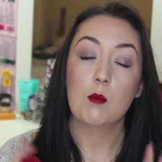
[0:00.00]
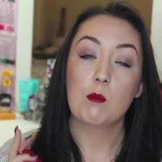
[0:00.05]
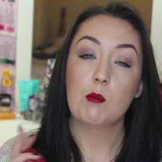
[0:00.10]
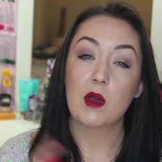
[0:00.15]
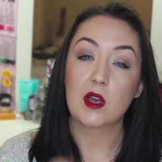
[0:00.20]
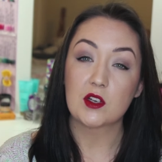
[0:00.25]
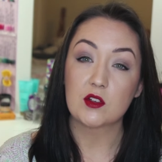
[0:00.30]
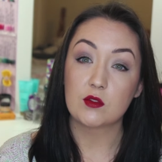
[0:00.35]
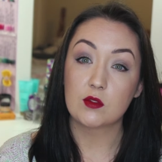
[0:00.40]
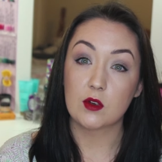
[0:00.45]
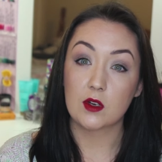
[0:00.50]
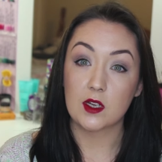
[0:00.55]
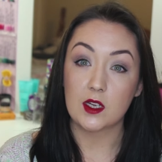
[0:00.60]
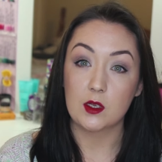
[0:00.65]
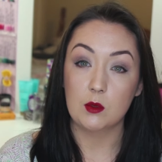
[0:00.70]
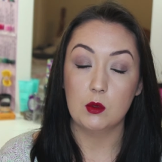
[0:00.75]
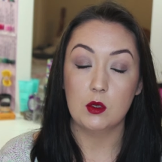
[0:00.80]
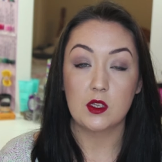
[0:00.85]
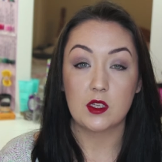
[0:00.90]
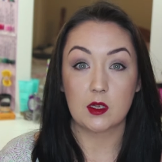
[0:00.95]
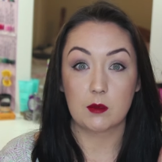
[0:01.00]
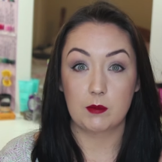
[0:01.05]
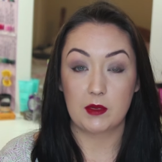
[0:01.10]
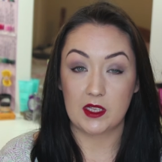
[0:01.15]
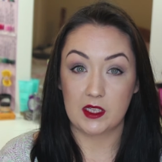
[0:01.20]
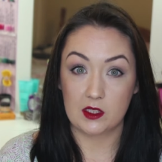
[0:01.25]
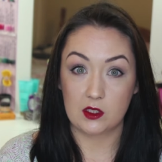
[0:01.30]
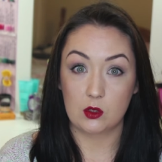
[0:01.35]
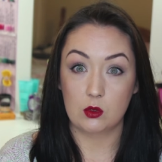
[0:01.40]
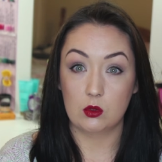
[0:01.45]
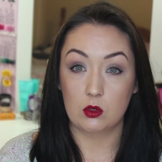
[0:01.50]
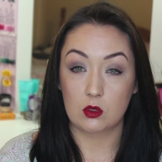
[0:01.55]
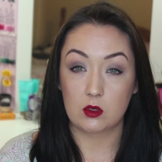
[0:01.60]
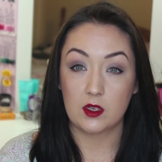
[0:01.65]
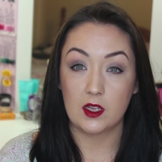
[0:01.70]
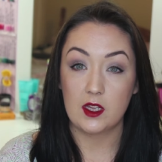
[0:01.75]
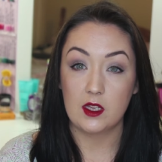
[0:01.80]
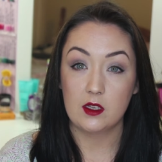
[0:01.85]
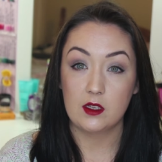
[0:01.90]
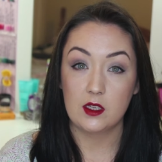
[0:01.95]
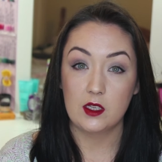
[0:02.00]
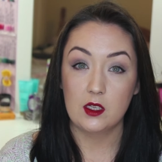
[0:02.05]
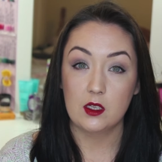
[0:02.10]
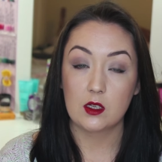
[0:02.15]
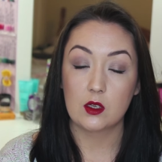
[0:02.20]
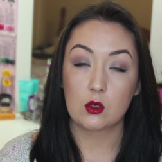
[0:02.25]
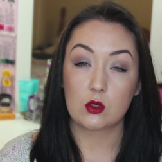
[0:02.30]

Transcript: mattifying yet making you look cakey.